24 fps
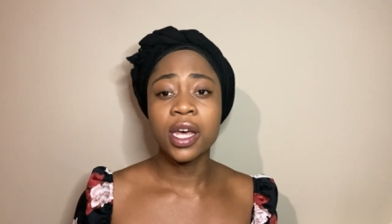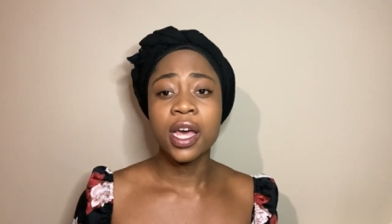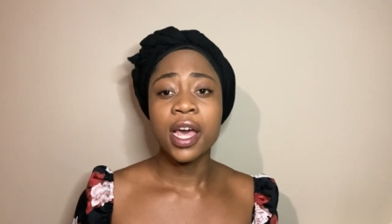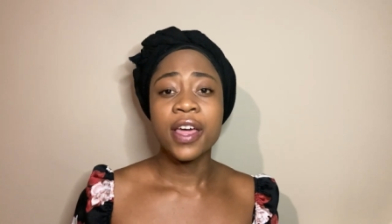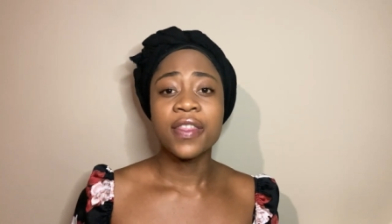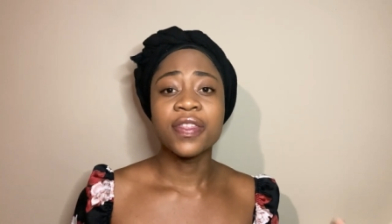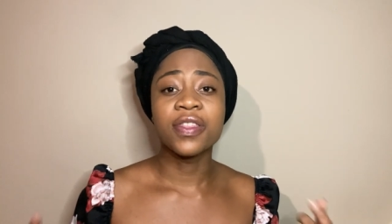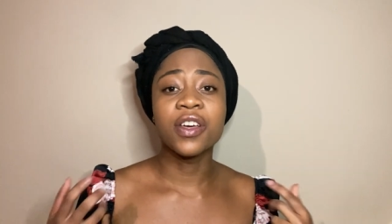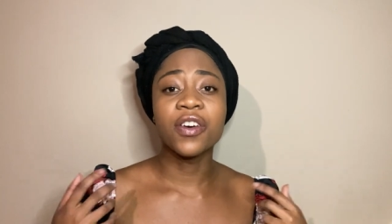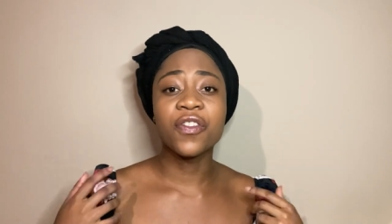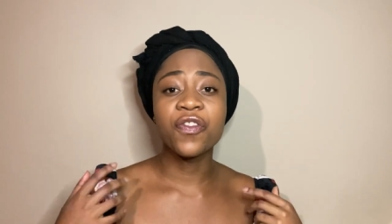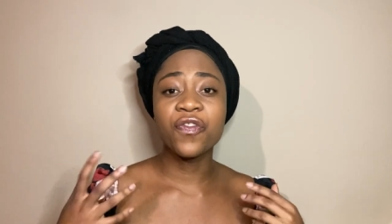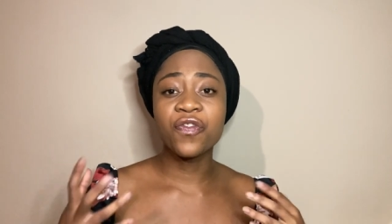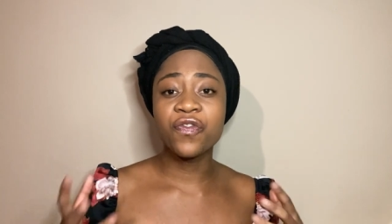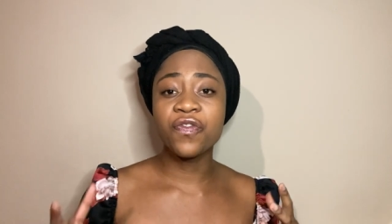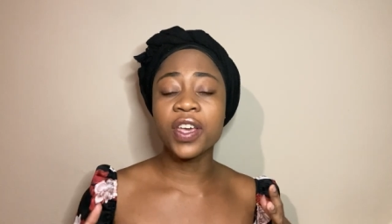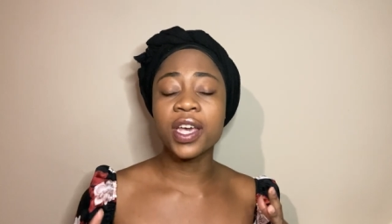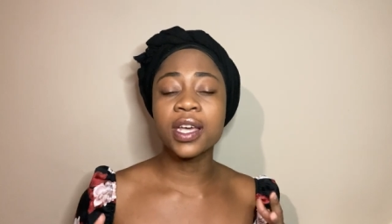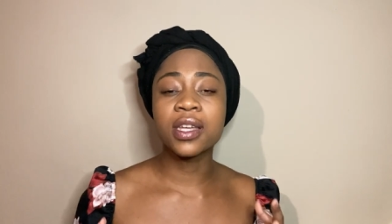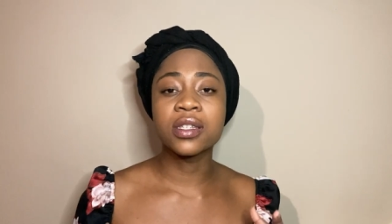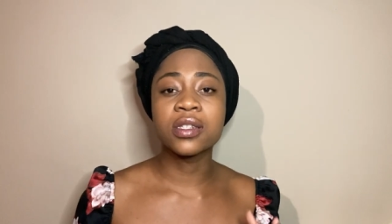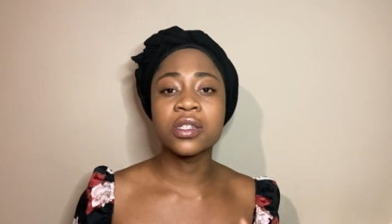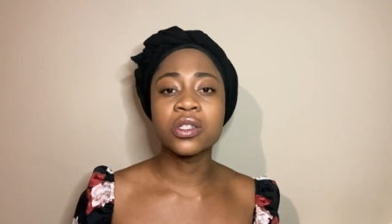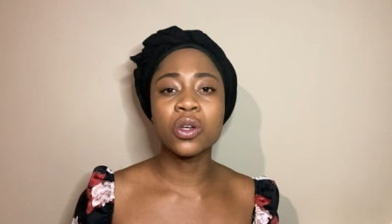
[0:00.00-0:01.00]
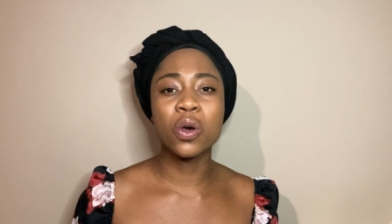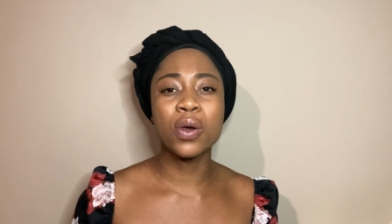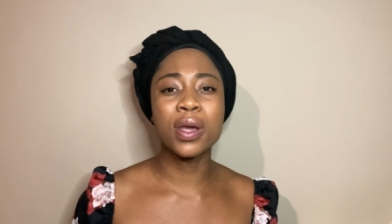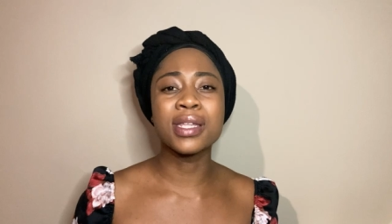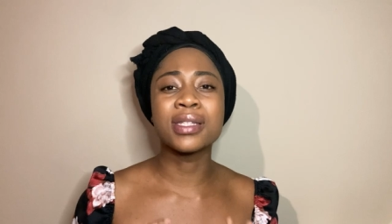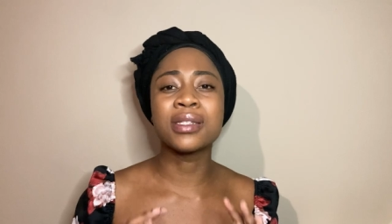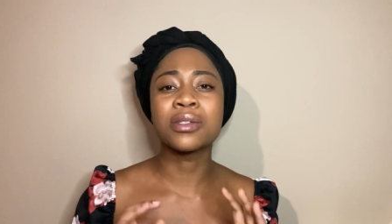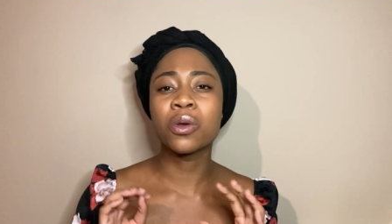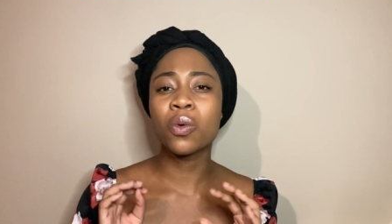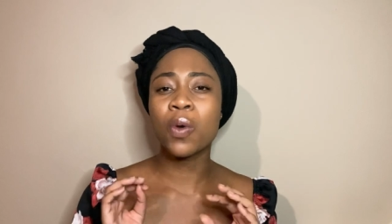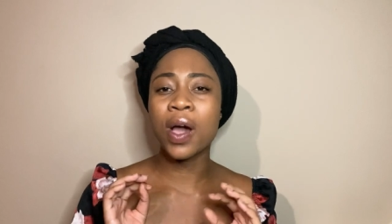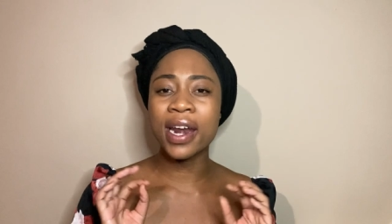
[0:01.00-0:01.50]
The fix. So
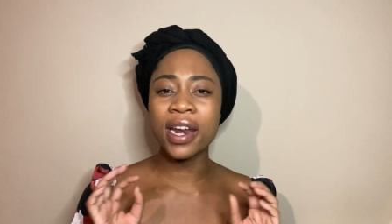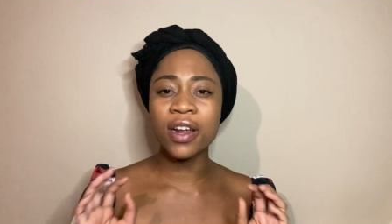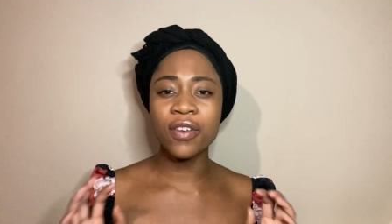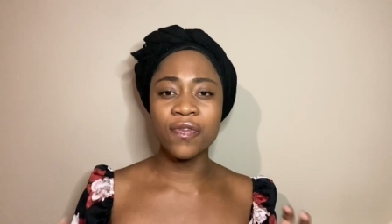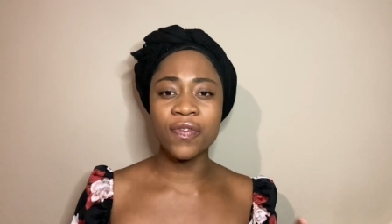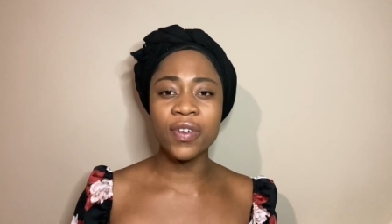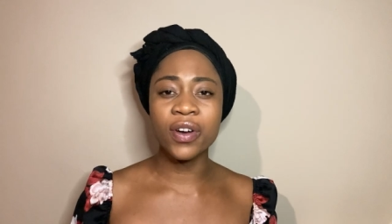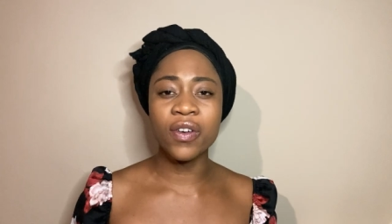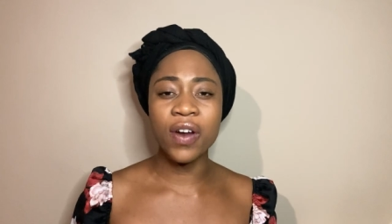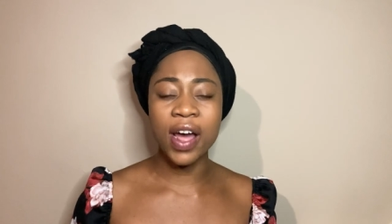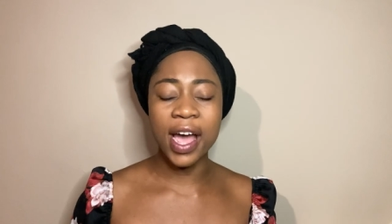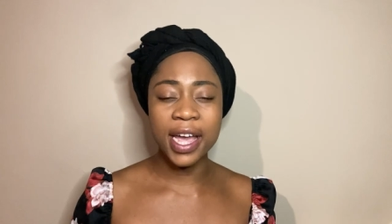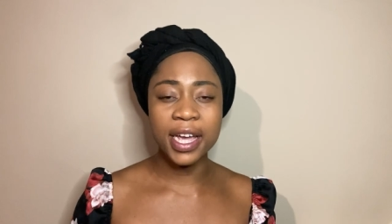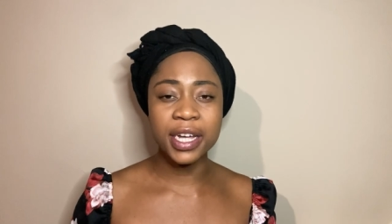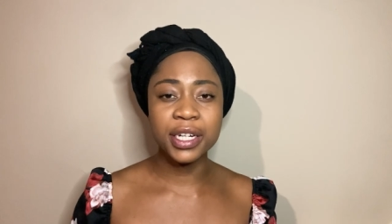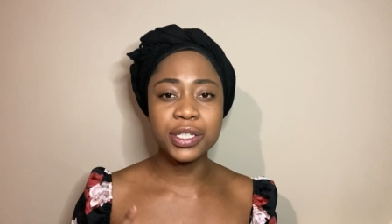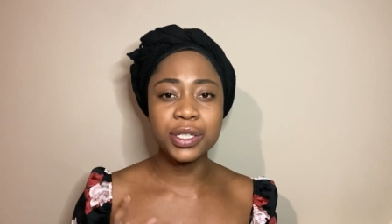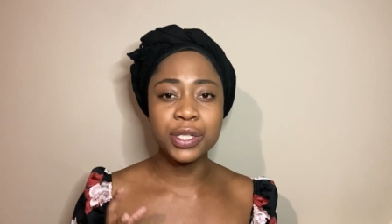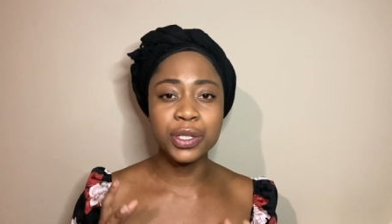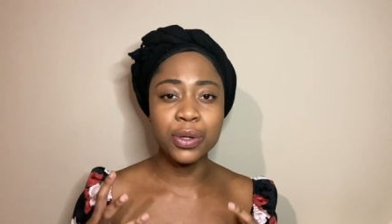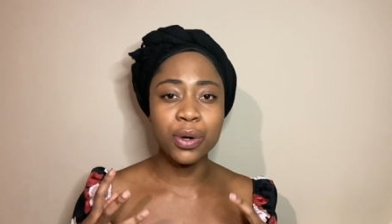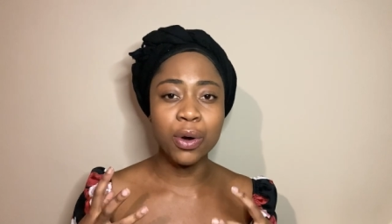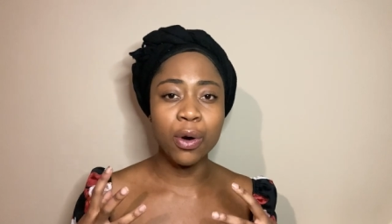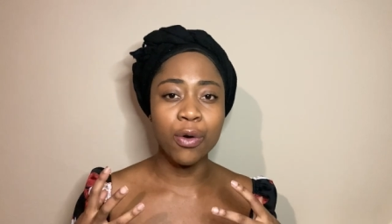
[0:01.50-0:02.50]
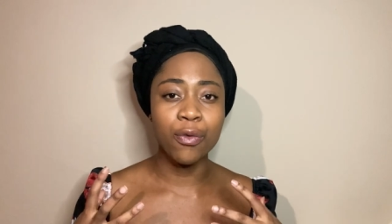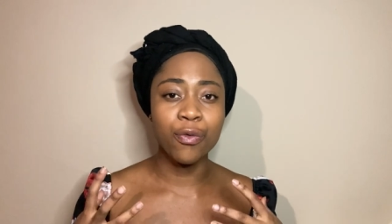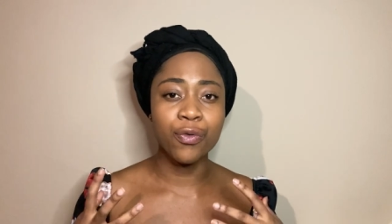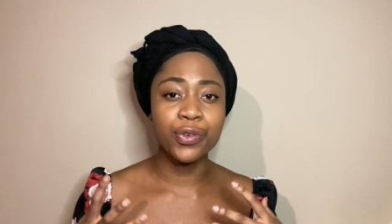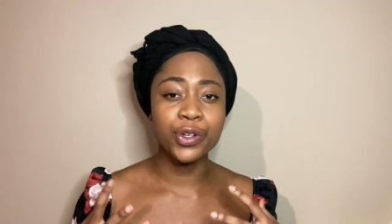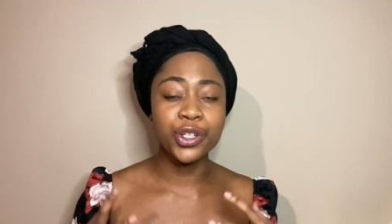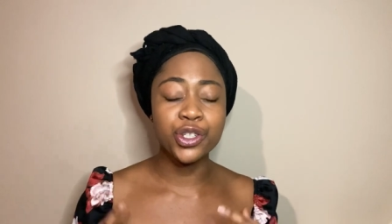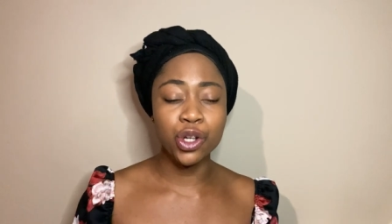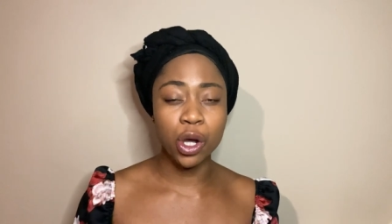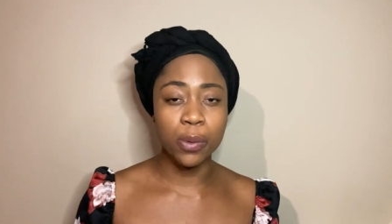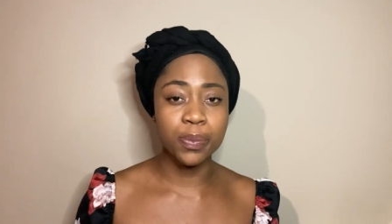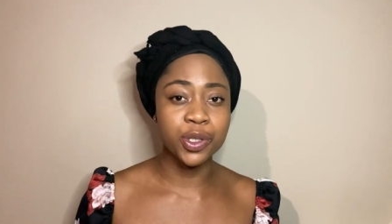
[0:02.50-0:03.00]
it's quite a variety of
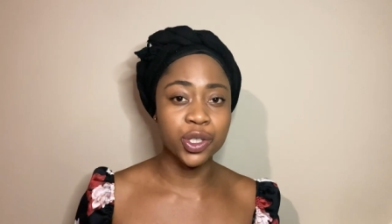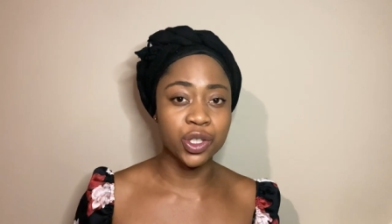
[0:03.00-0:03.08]
shops